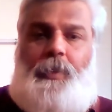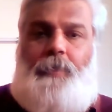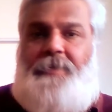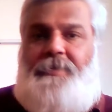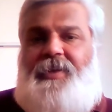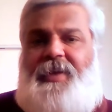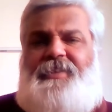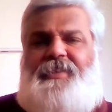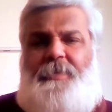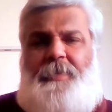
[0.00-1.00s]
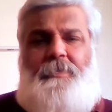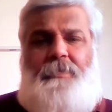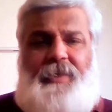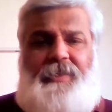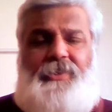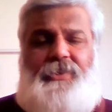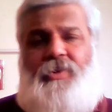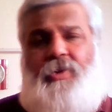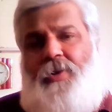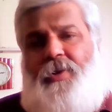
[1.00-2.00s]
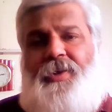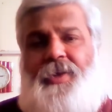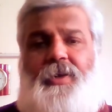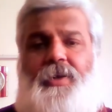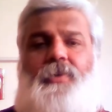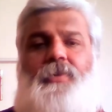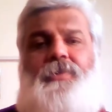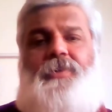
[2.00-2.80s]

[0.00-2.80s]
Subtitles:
maybe the next couple of months or a year